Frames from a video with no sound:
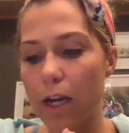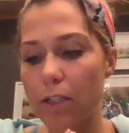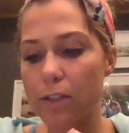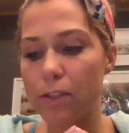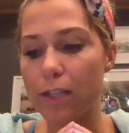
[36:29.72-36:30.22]

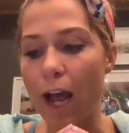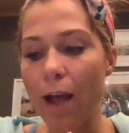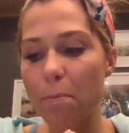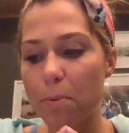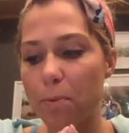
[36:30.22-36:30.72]

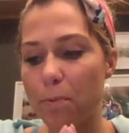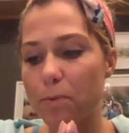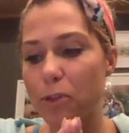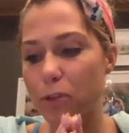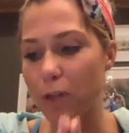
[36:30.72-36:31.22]
Stop
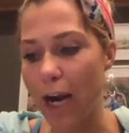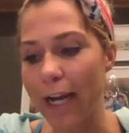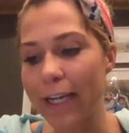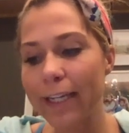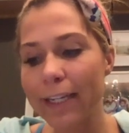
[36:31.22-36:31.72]

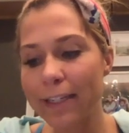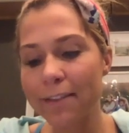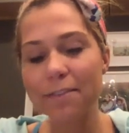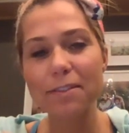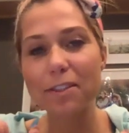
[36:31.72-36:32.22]

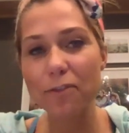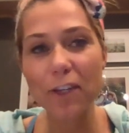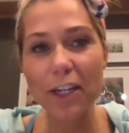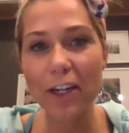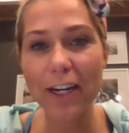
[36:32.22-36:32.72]
trying to
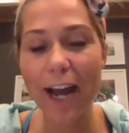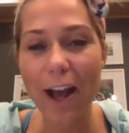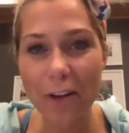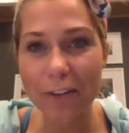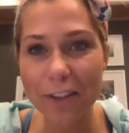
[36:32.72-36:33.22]
figure it
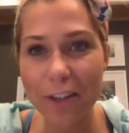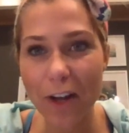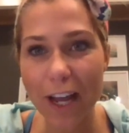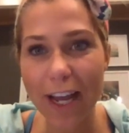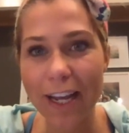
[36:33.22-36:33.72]
out,
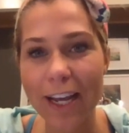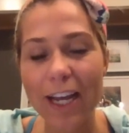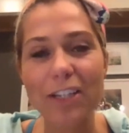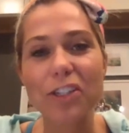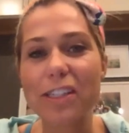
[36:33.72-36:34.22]
okay?
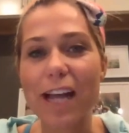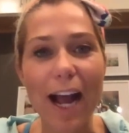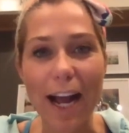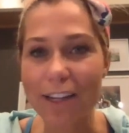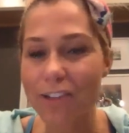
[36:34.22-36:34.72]
Just
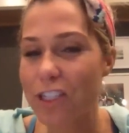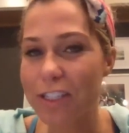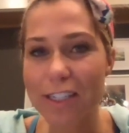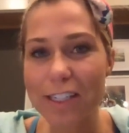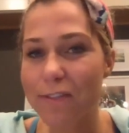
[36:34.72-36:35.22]
ask
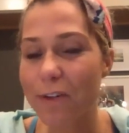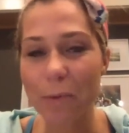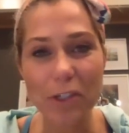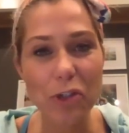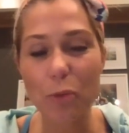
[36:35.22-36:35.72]
Jesus for
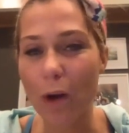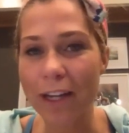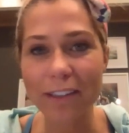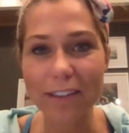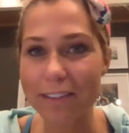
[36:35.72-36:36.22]
what you
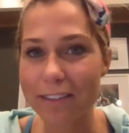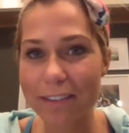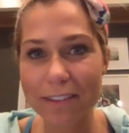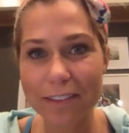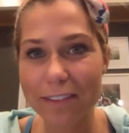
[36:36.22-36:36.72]
want.
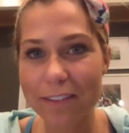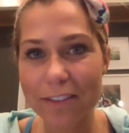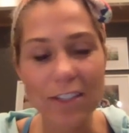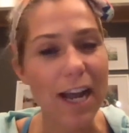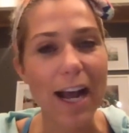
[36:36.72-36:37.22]

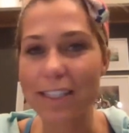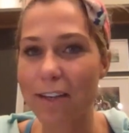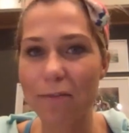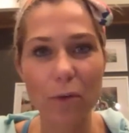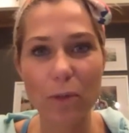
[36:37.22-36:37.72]
Just ask
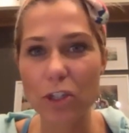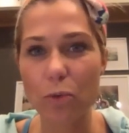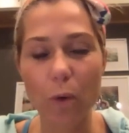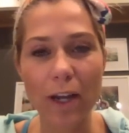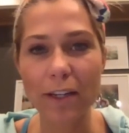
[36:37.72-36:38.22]
him for what you
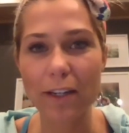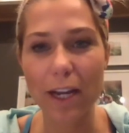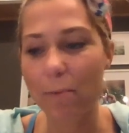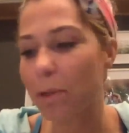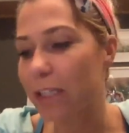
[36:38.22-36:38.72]
want
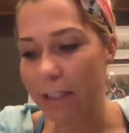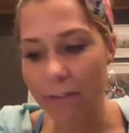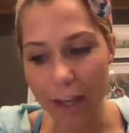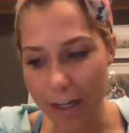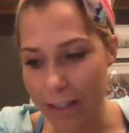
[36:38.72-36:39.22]
and believe
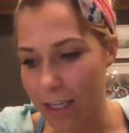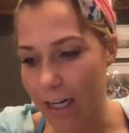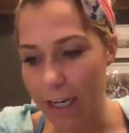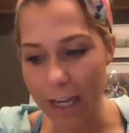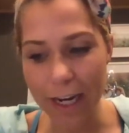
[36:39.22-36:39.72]
that it's going to
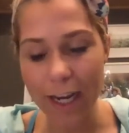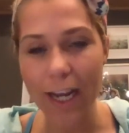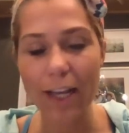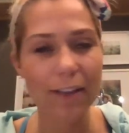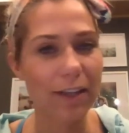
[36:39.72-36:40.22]
get it.
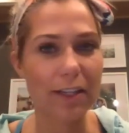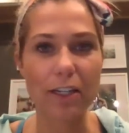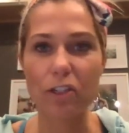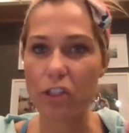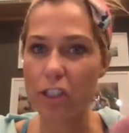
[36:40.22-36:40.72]
And
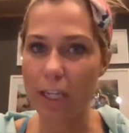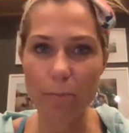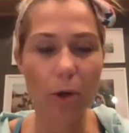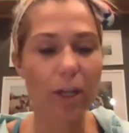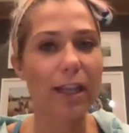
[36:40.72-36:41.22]
then just keep
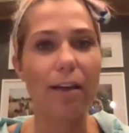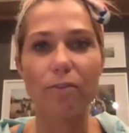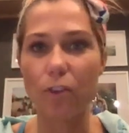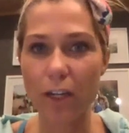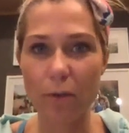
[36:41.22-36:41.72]
putting that
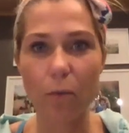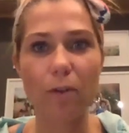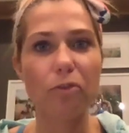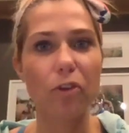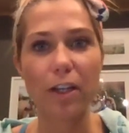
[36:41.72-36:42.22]
one
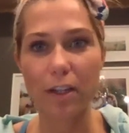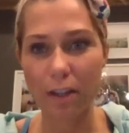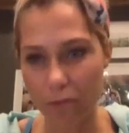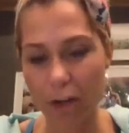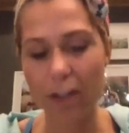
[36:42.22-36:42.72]
foot
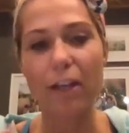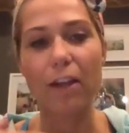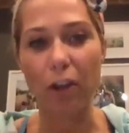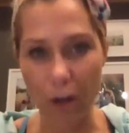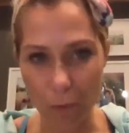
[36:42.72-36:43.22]
in front of the
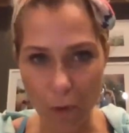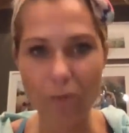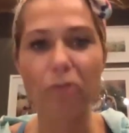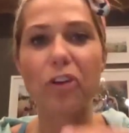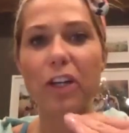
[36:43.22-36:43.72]
other, 1
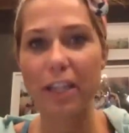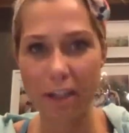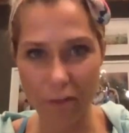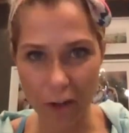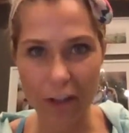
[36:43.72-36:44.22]
foot
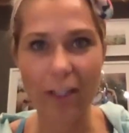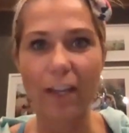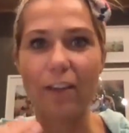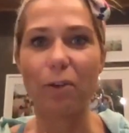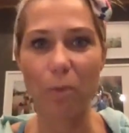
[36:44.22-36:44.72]
in front of the
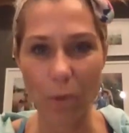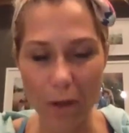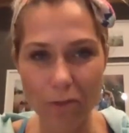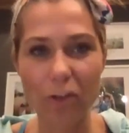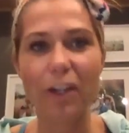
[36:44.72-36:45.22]
other,
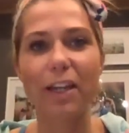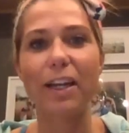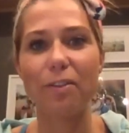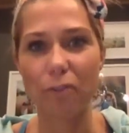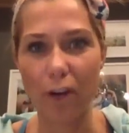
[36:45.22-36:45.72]
1 foot
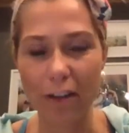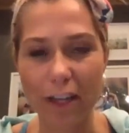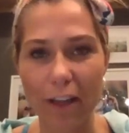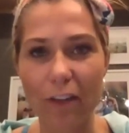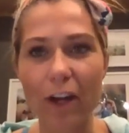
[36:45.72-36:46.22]
in front of the
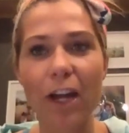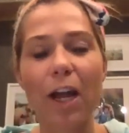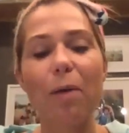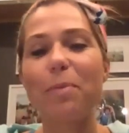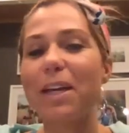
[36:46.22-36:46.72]
other.
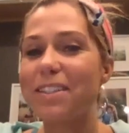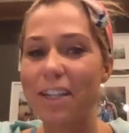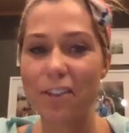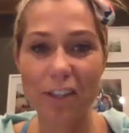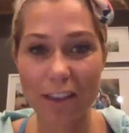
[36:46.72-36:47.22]
Because
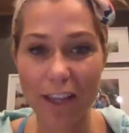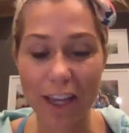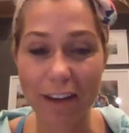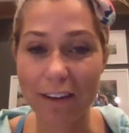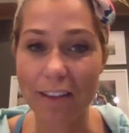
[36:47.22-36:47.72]
here's the
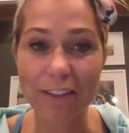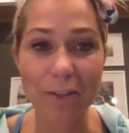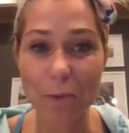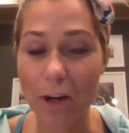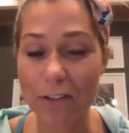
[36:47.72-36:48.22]
thing, and this is
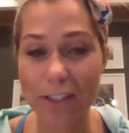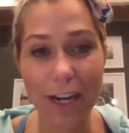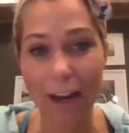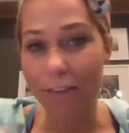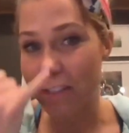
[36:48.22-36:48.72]
what I'll say
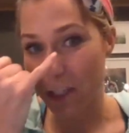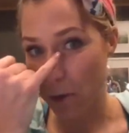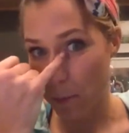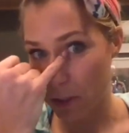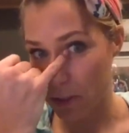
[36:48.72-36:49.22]
to every single
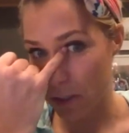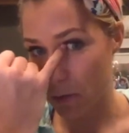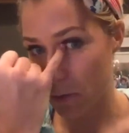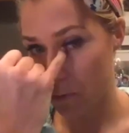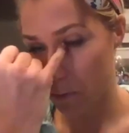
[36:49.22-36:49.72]
person
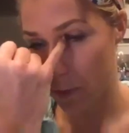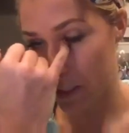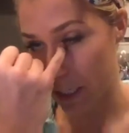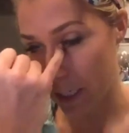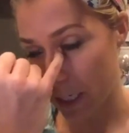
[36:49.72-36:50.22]
who is
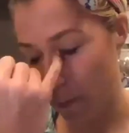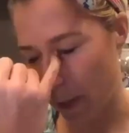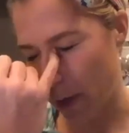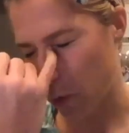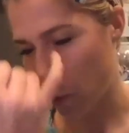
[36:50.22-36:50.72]
thinking
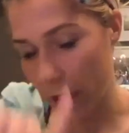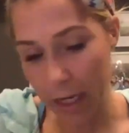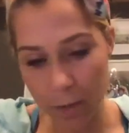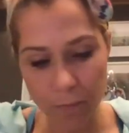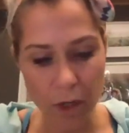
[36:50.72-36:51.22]
about
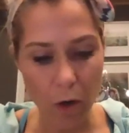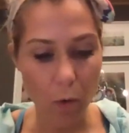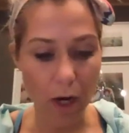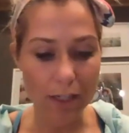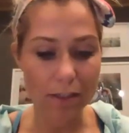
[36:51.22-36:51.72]
quitting
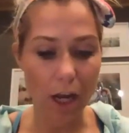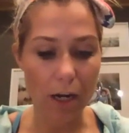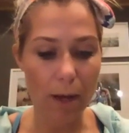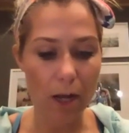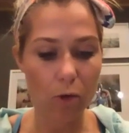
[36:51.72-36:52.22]
or has thought
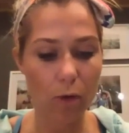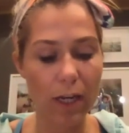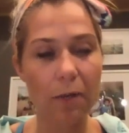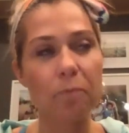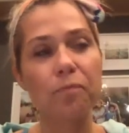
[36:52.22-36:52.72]
about
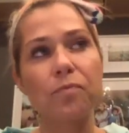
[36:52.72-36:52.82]
quitting,